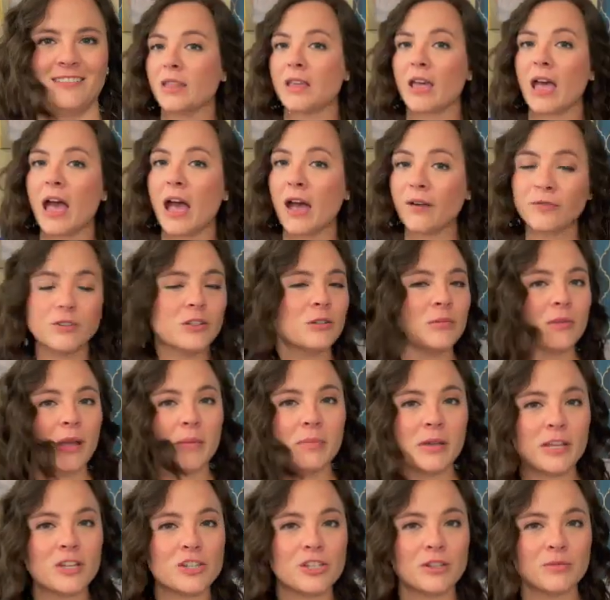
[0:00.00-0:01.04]
After my
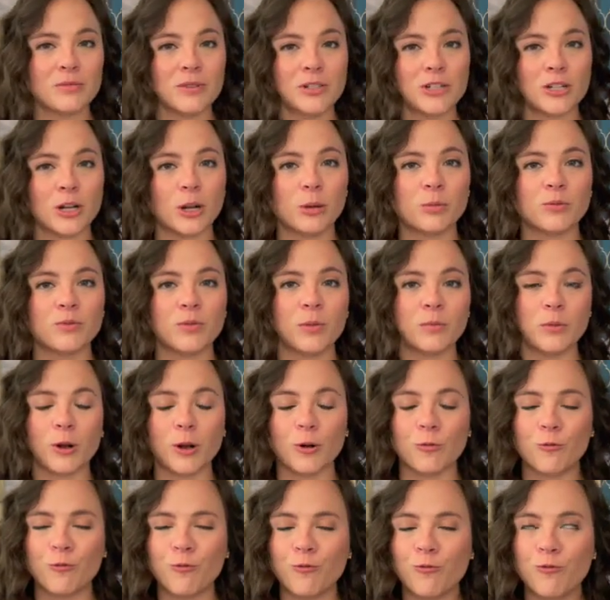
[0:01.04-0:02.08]
patient returned from her
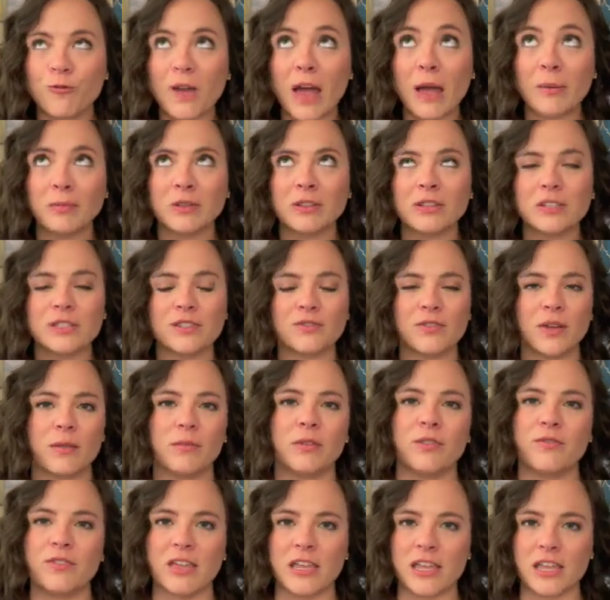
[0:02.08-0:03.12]
fabulous family
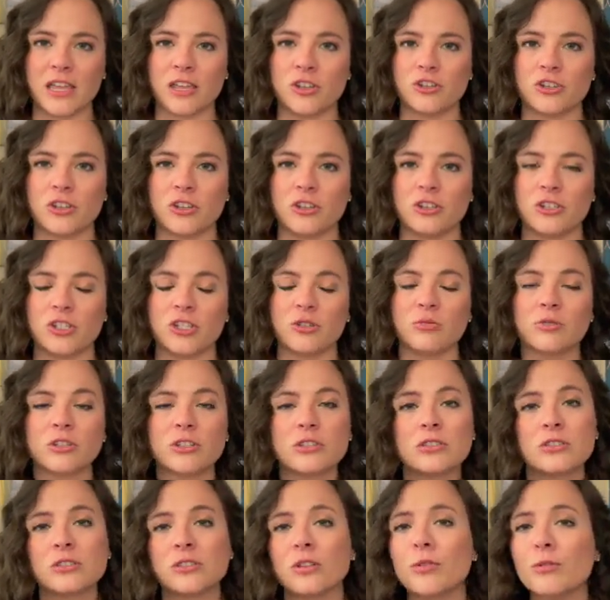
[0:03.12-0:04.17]
vacation, she
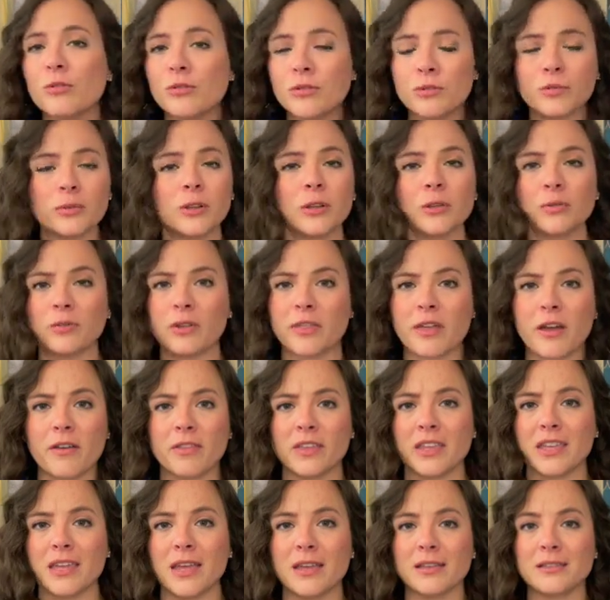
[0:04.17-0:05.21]
was so thrilled with how the
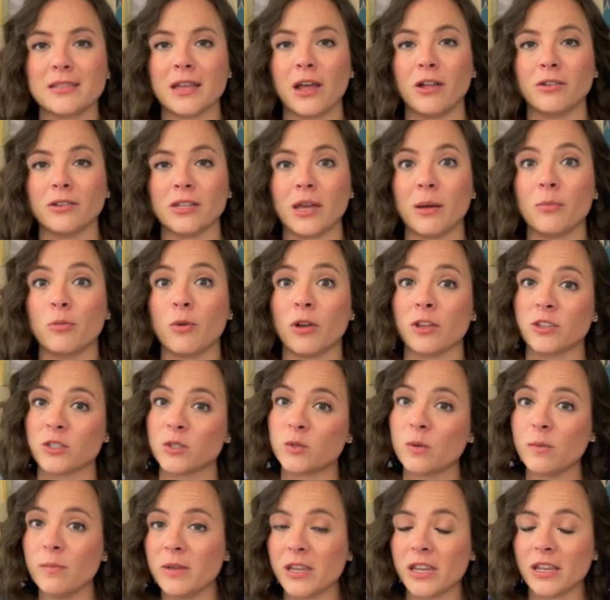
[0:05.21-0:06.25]
CAKES held up while
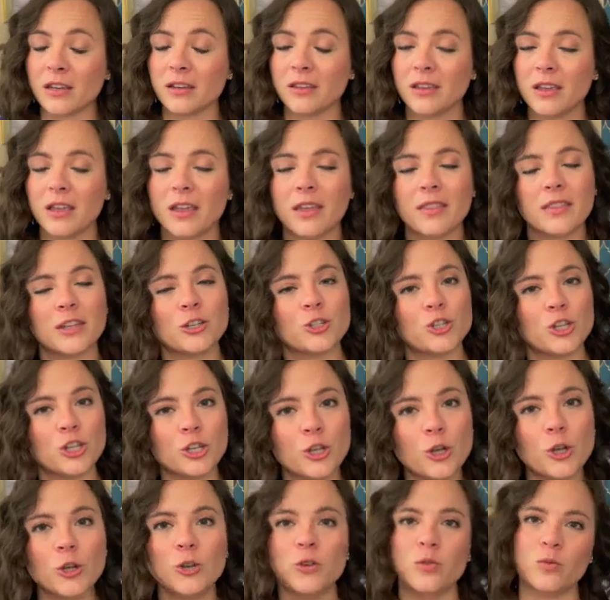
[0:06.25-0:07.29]
swimming that she
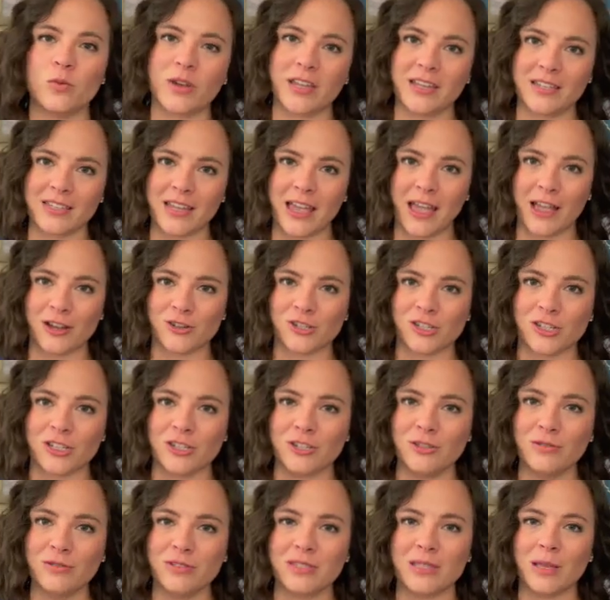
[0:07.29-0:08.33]
couldn't wait to actually
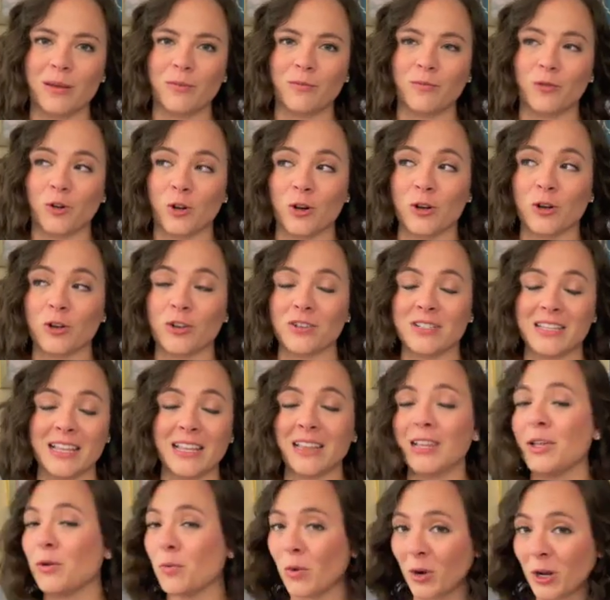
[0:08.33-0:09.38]
use them for her
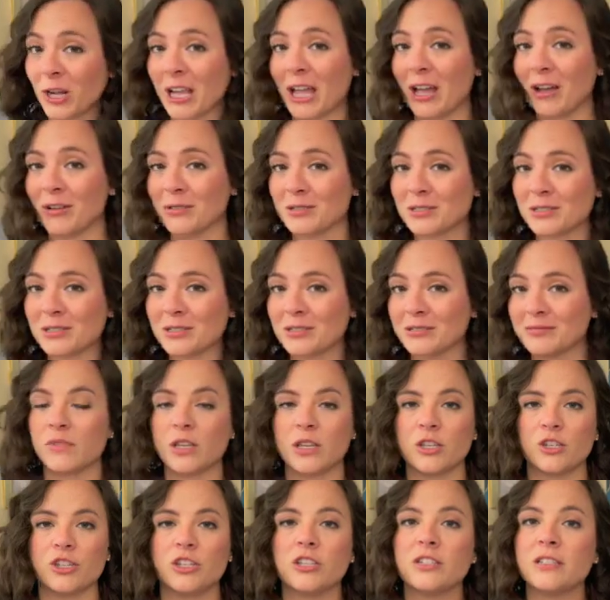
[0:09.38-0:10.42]
daily workouts.
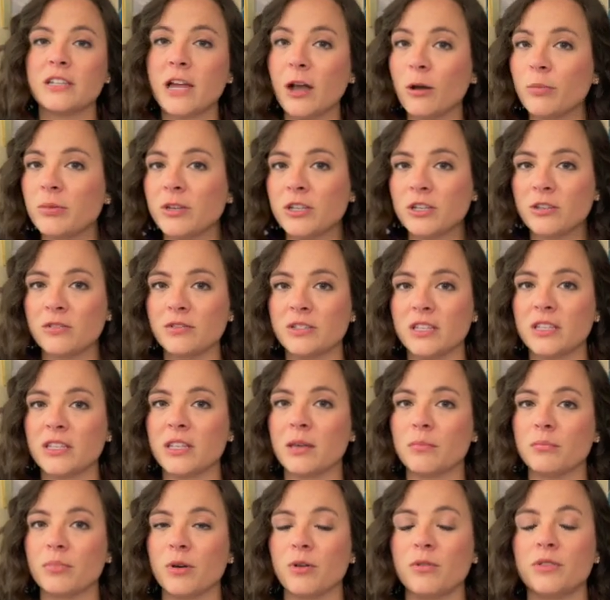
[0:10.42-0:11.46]
She's now been using
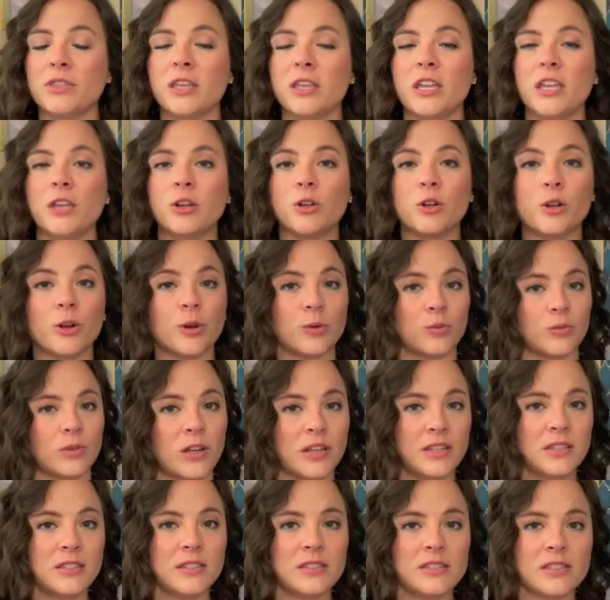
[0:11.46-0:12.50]
them both in her
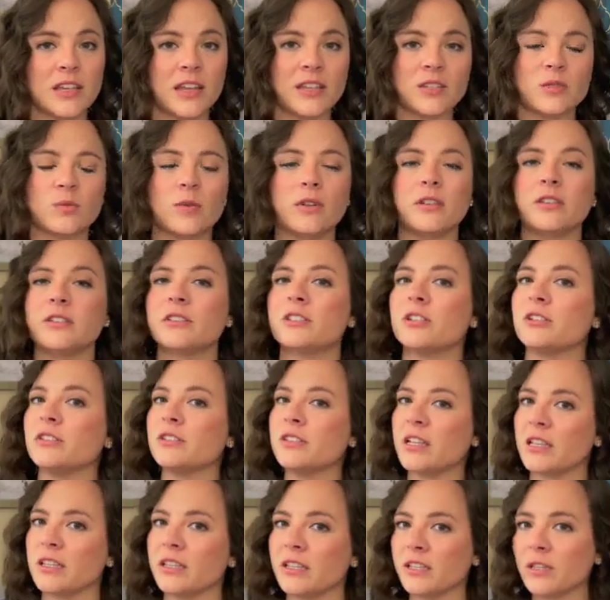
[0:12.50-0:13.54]
runs as well as her
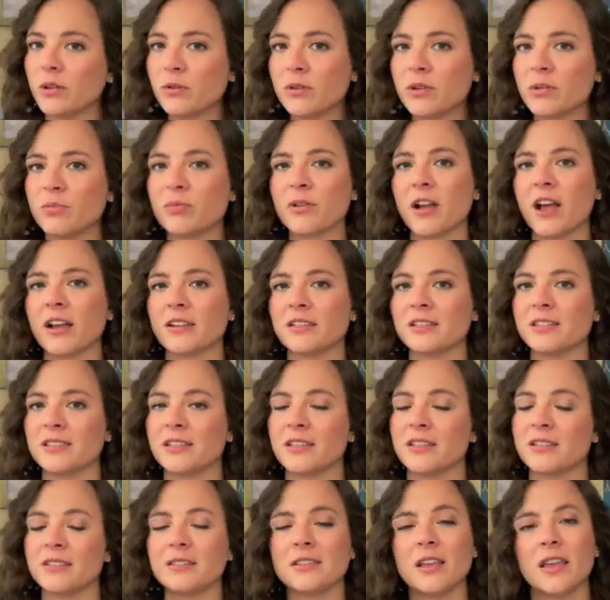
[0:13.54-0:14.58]
daily yoga
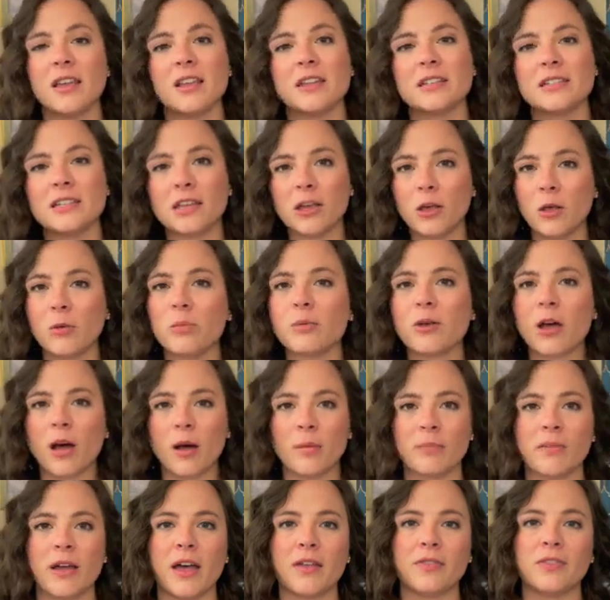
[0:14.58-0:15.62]
practices to help
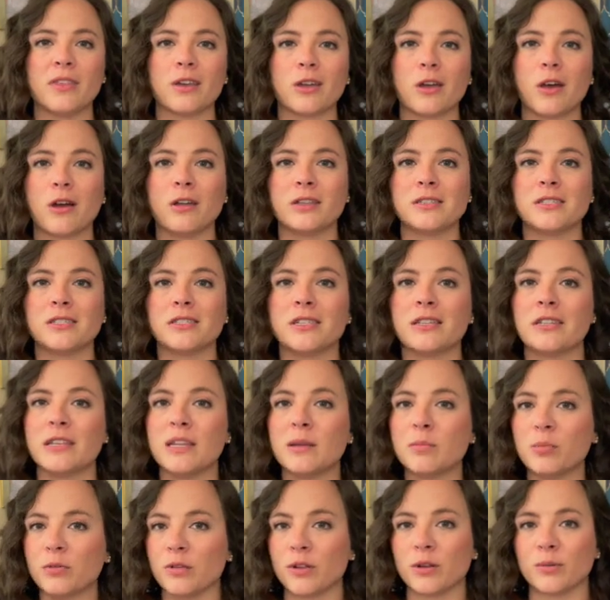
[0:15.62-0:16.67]
combat the constant
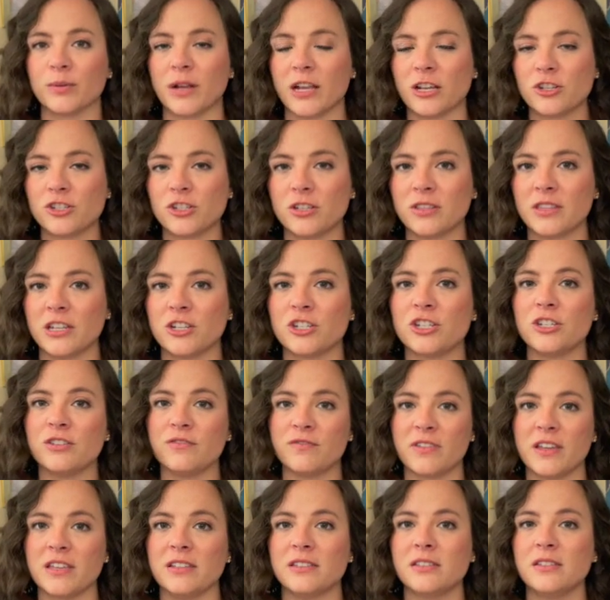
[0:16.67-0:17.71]
nipple erection that she
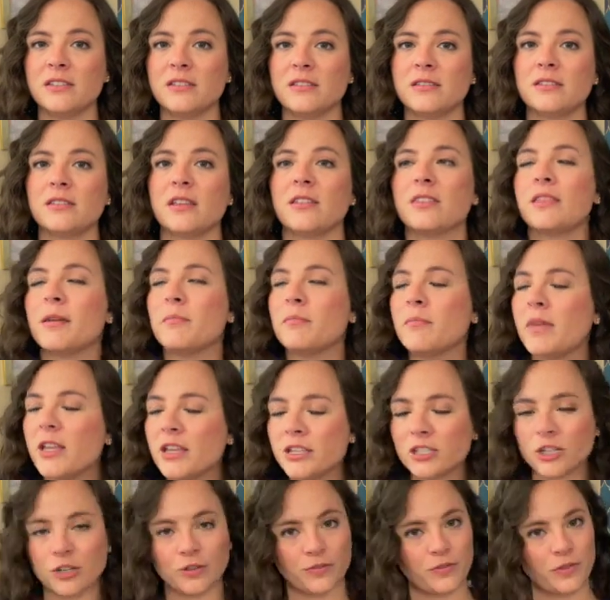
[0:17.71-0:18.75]
faces that makes
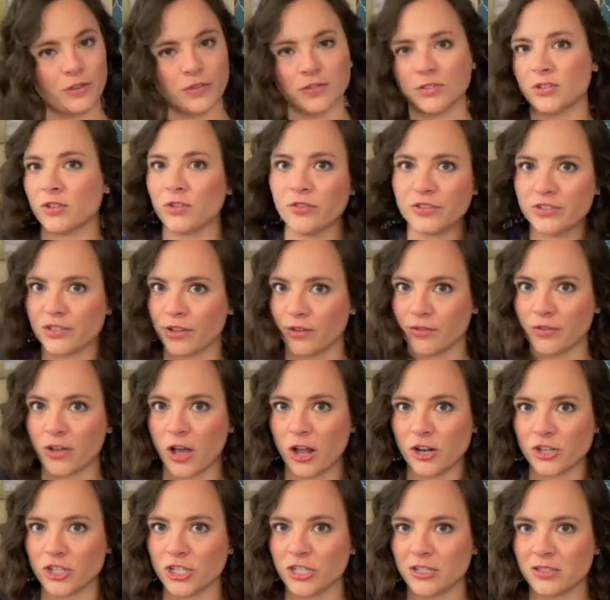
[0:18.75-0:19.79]
her feel so
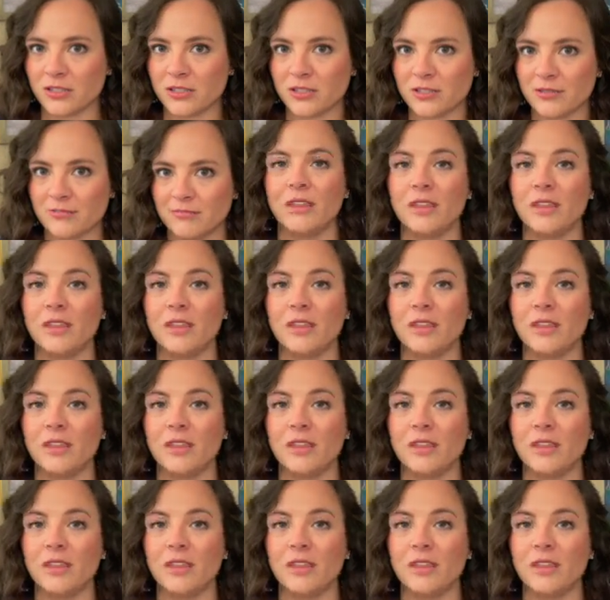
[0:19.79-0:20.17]
self-conscious.